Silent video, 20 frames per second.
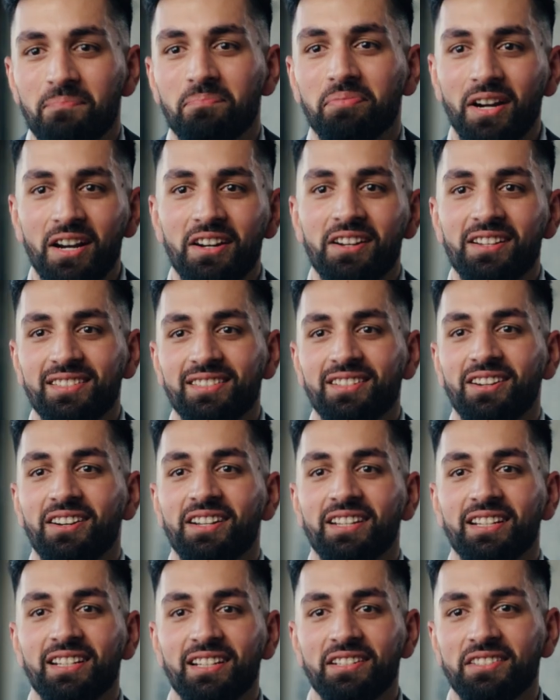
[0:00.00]
Prior to
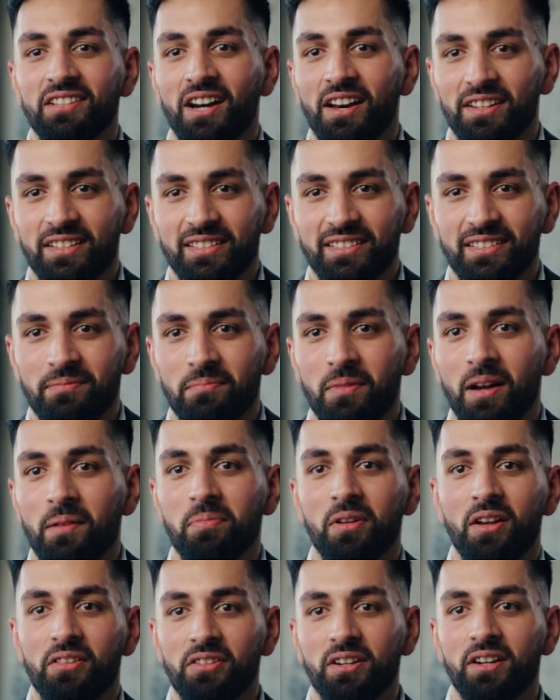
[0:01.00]
starting Adonis, my
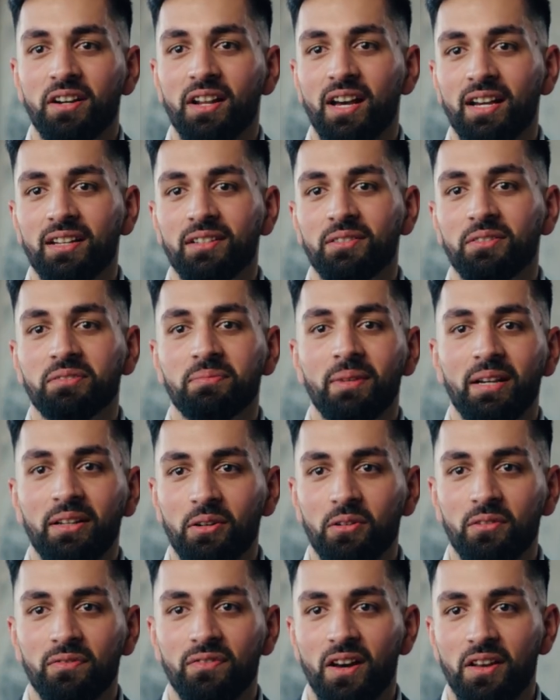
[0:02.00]
brother and I, who's my
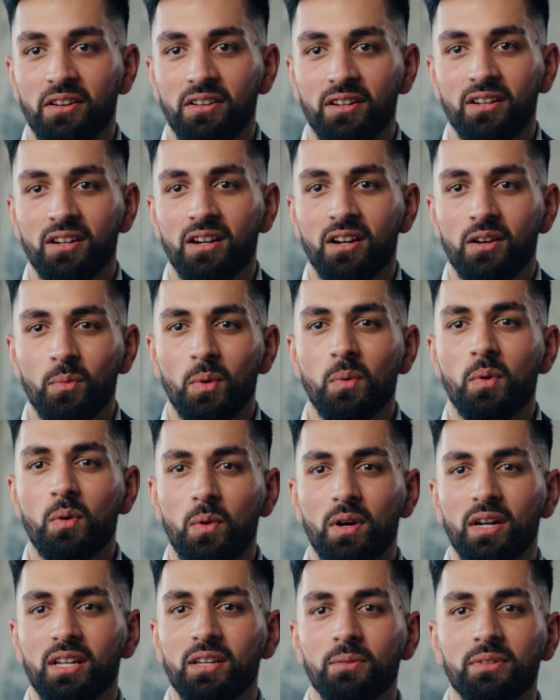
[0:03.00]
co-founder, we were
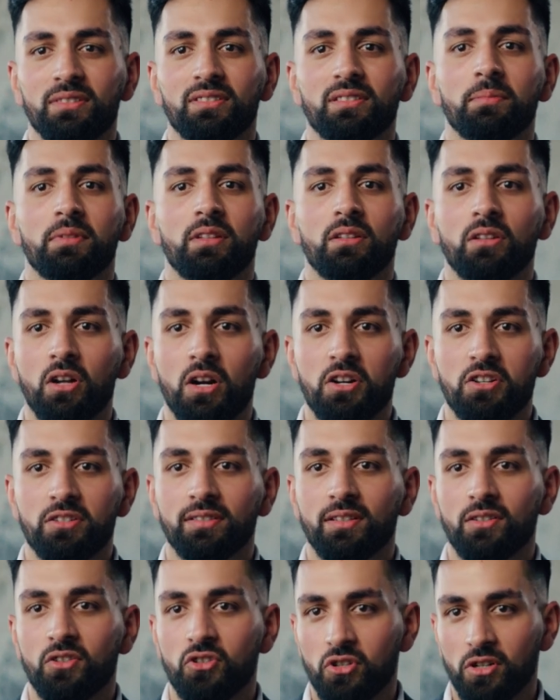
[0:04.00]
working with some of the
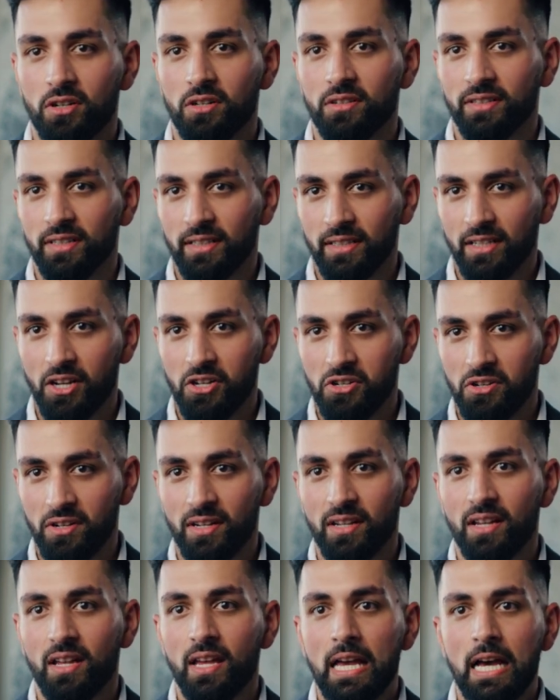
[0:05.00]
largest insurers in the
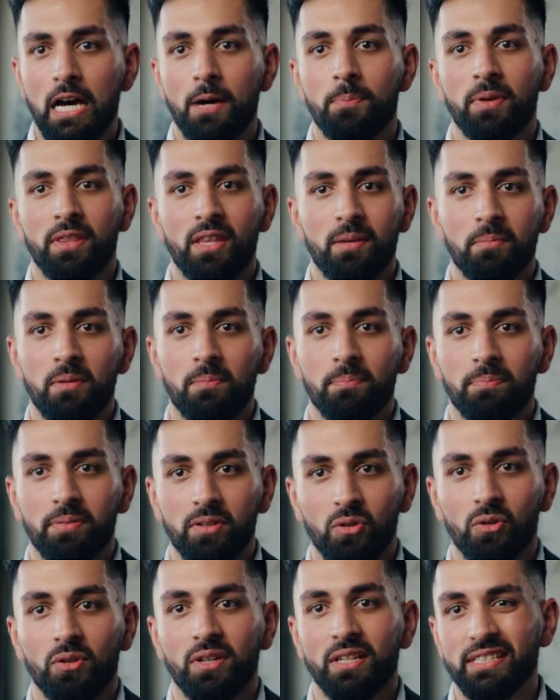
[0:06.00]
country, helping them
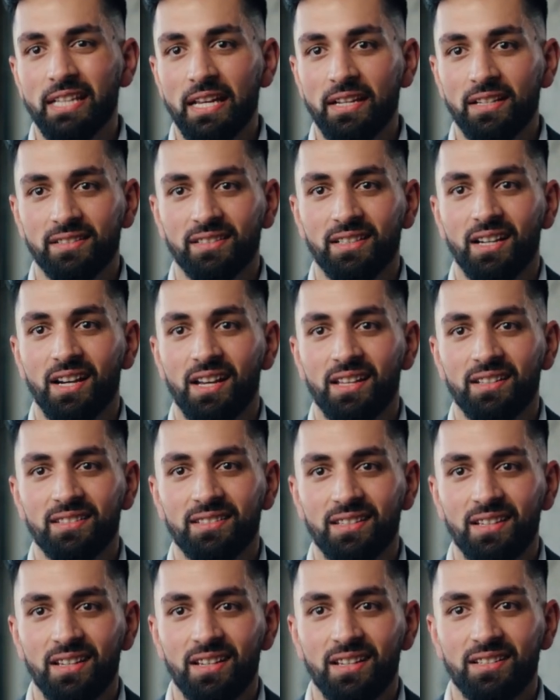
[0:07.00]
employ data
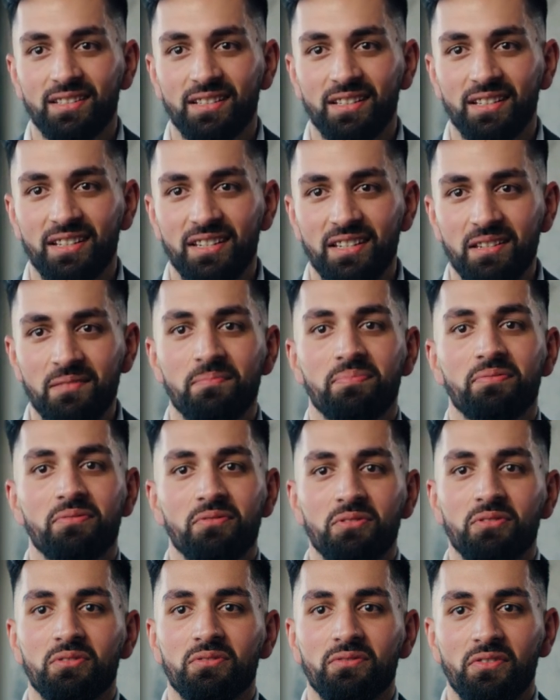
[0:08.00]
science to
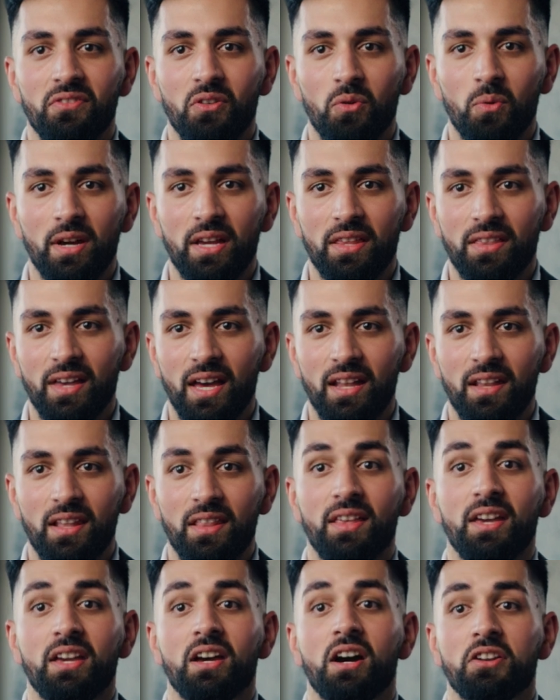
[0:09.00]
improve the way that
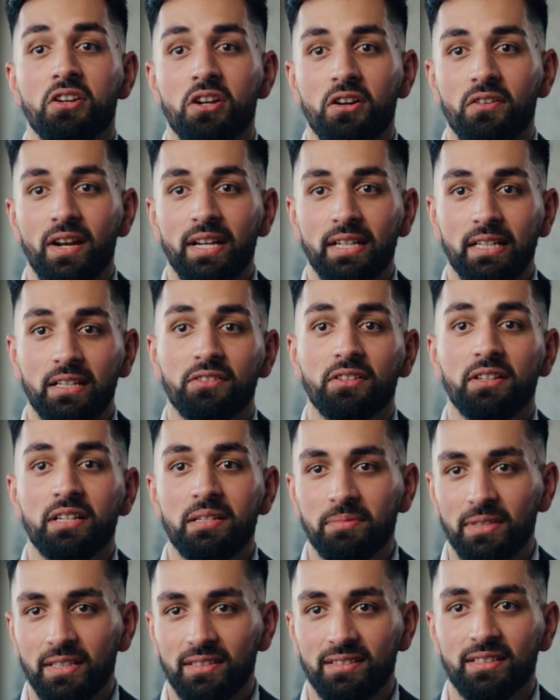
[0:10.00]
they underwrite
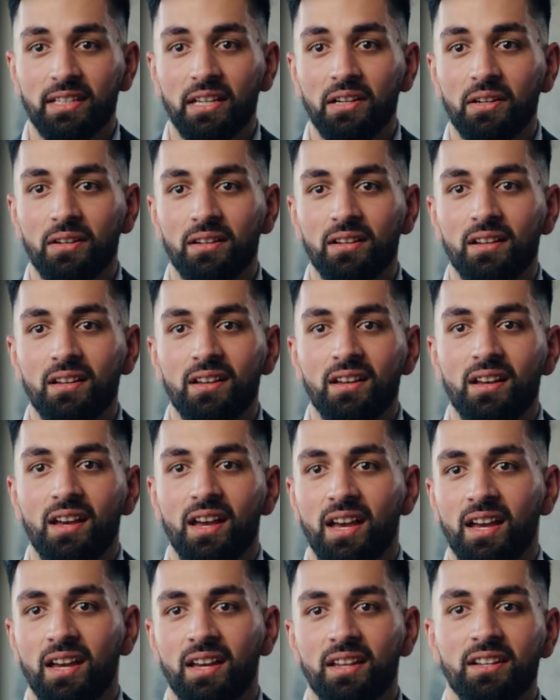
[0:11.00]
claims at scale.
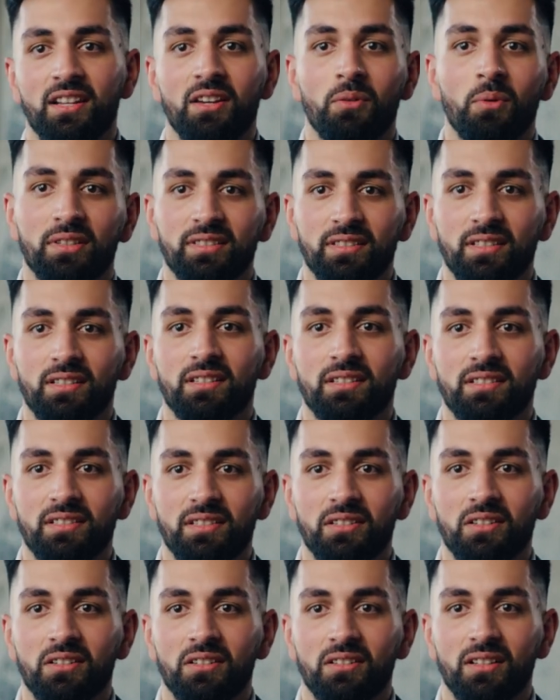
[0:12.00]
And it wasn't
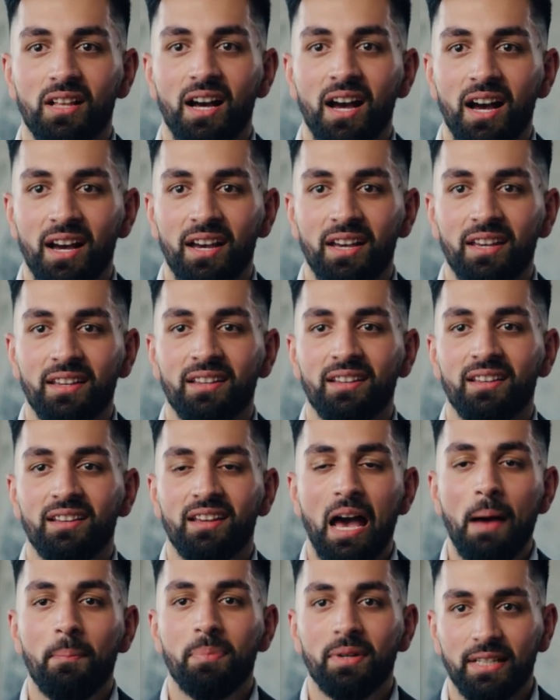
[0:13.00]
until I
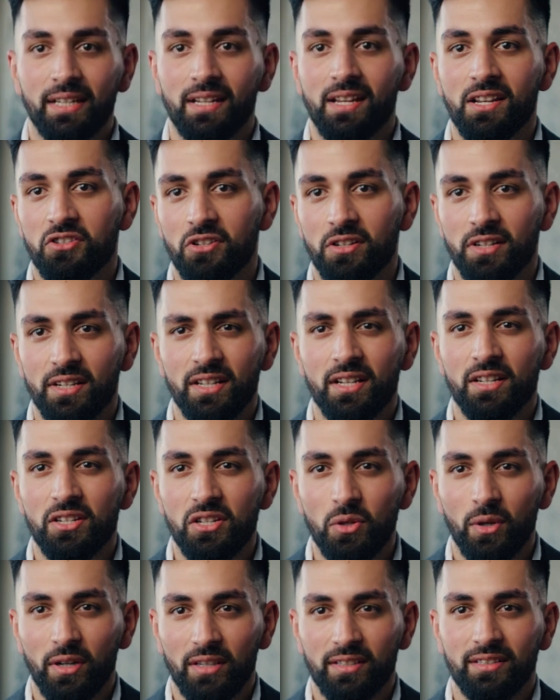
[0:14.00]
happened to get injured in the New
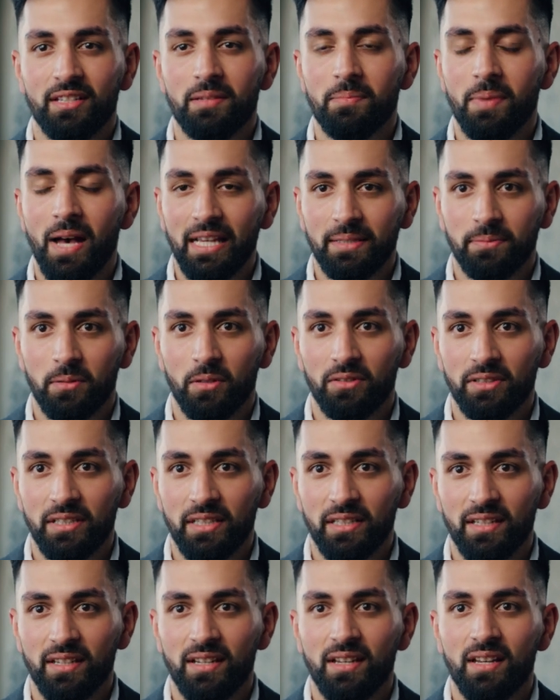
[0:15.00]
York City Basketball
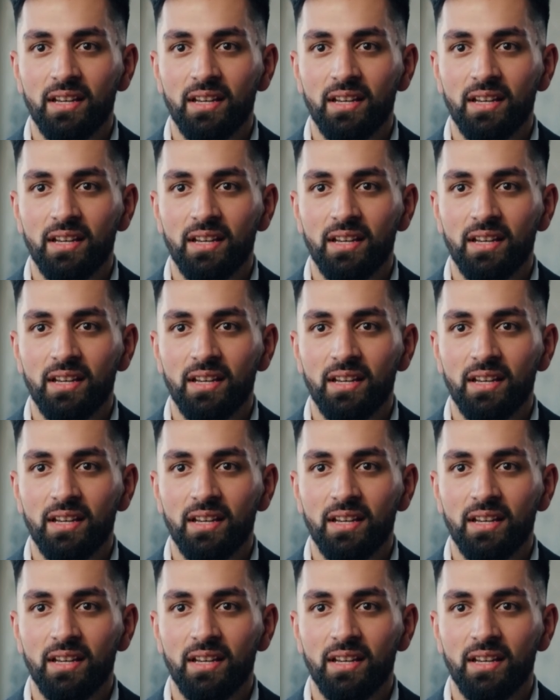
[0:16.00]
League,